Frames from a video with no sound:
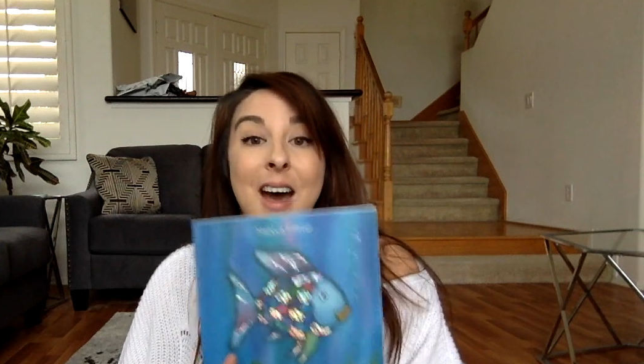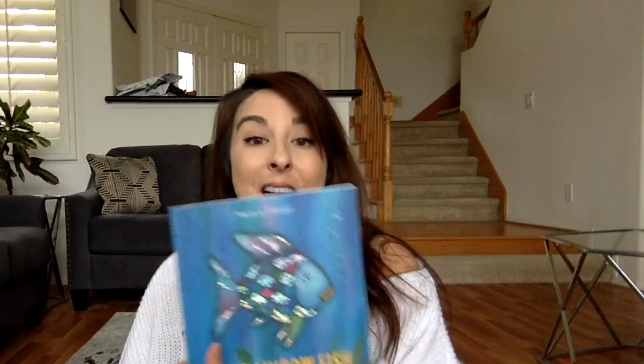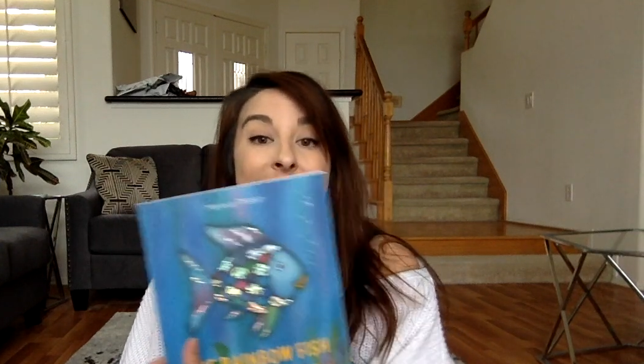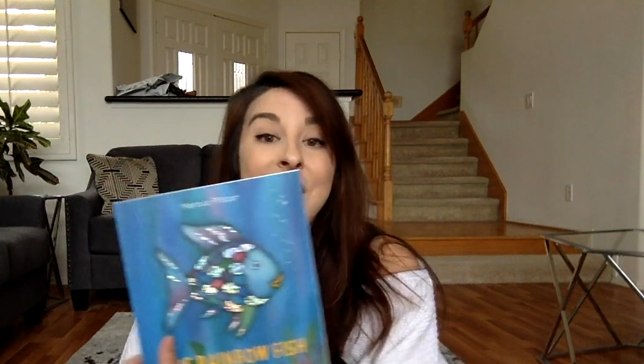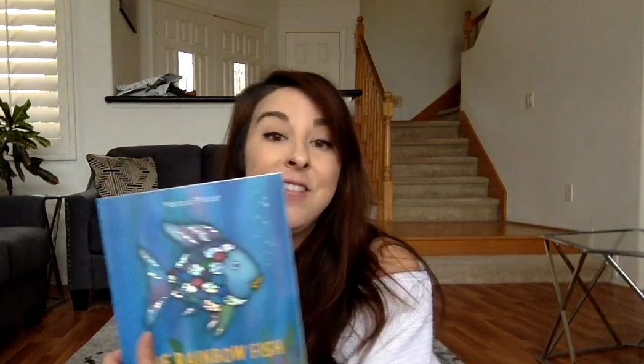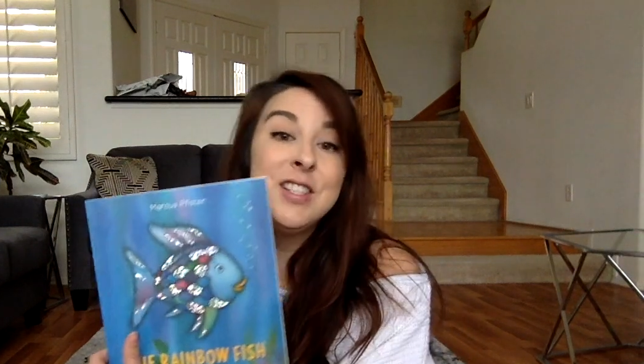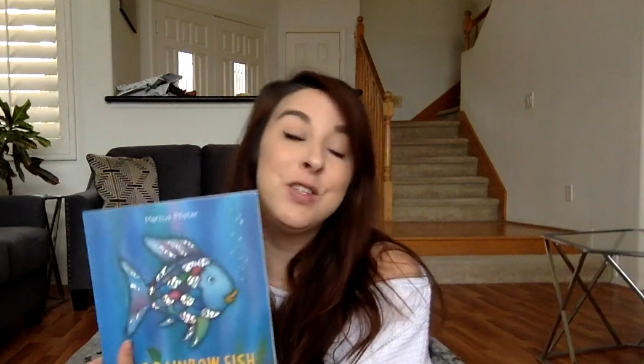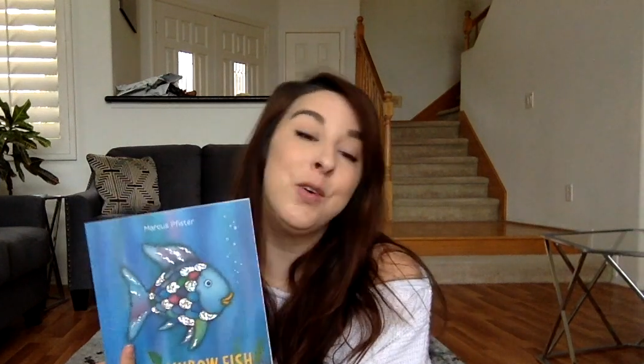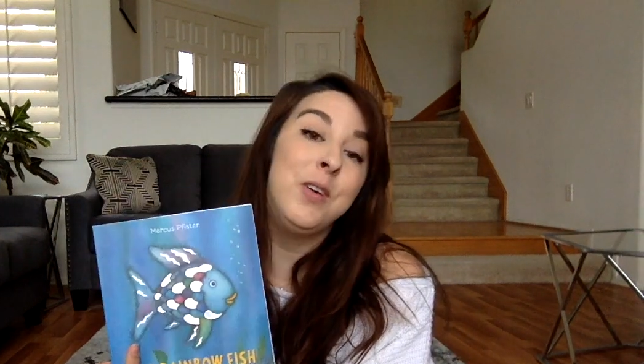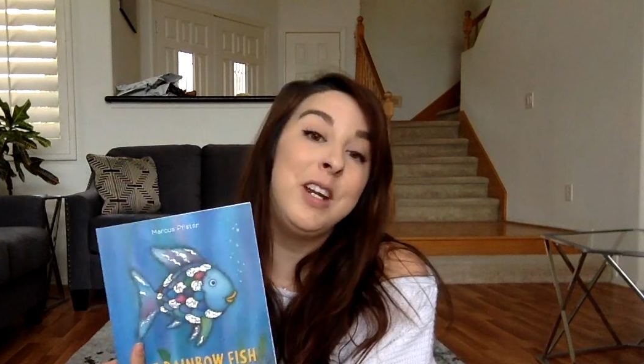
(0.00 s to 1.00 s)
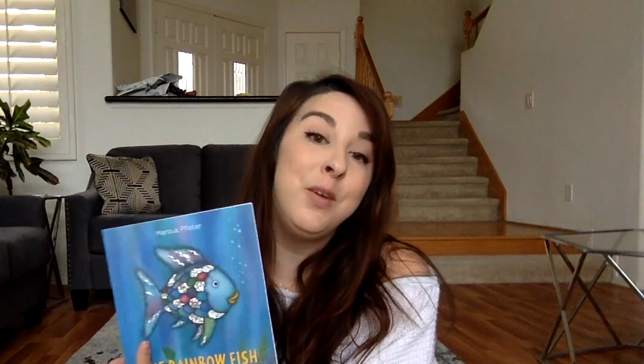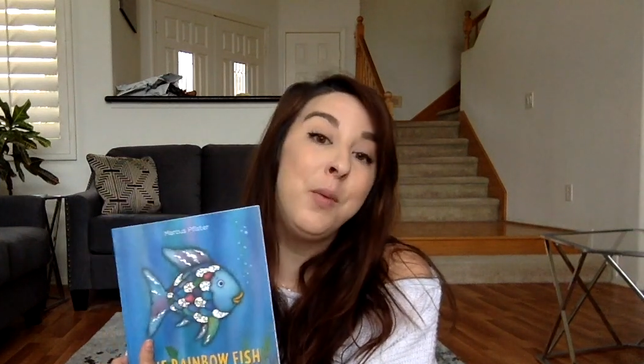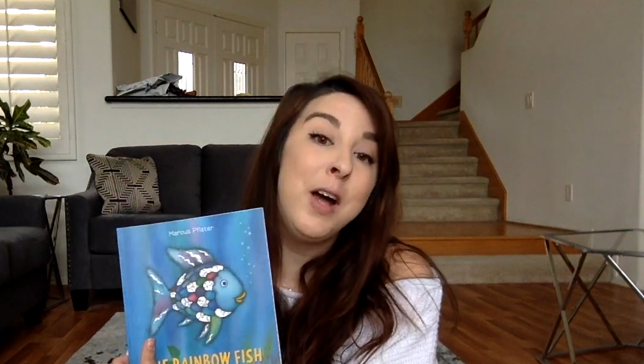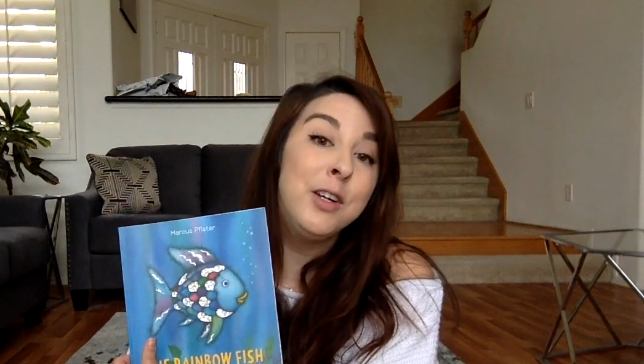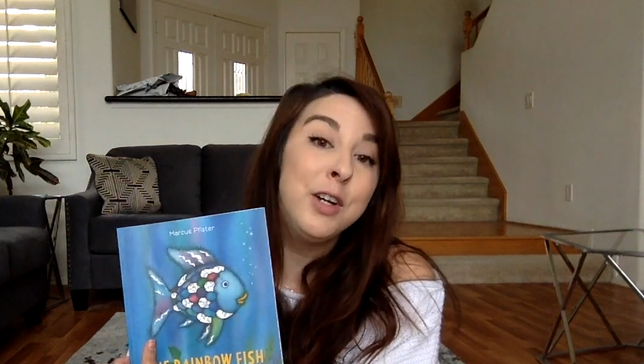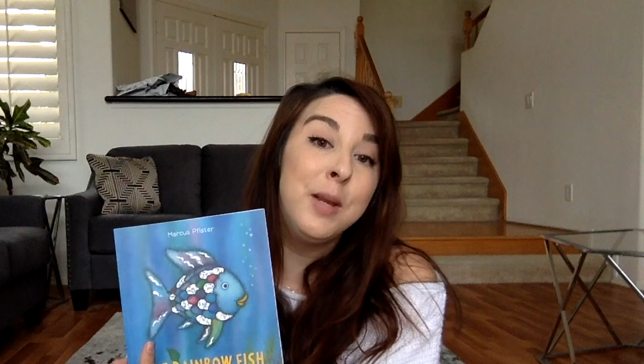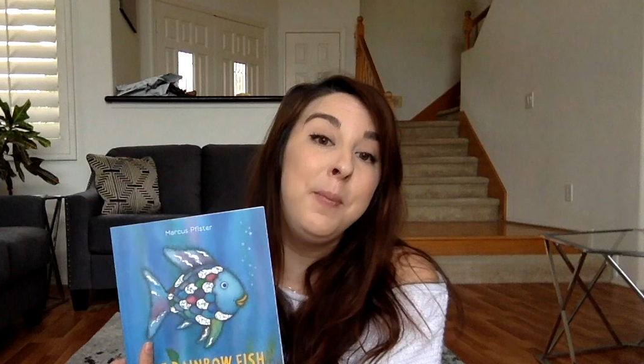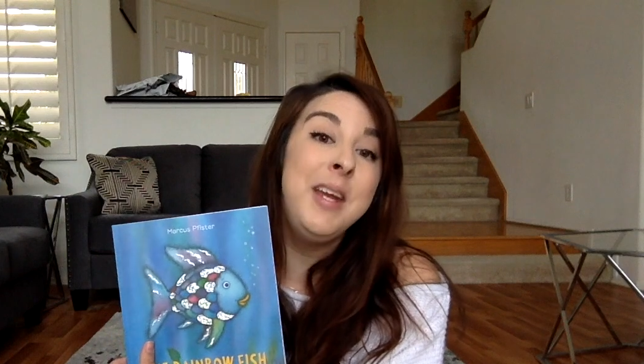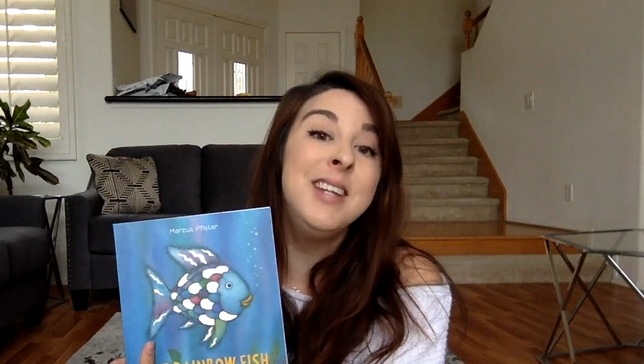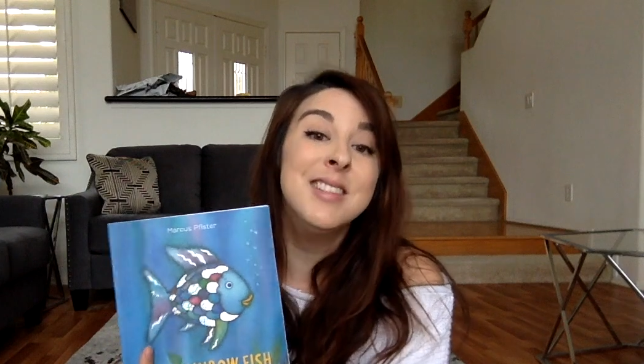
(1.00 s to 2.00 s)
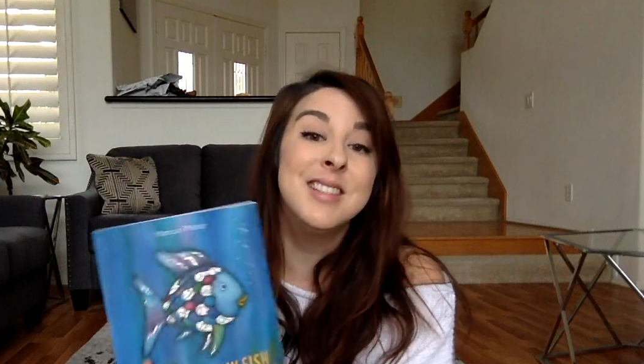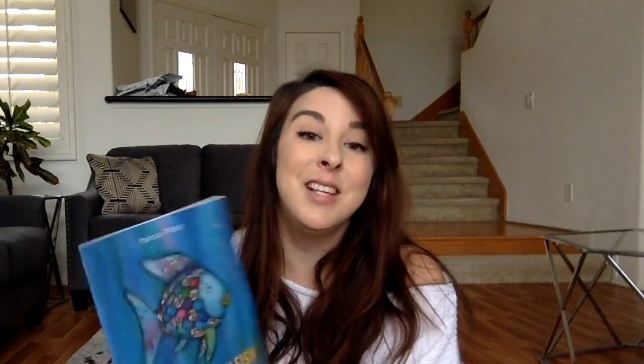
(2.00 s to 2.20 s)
I have a story. What could it be?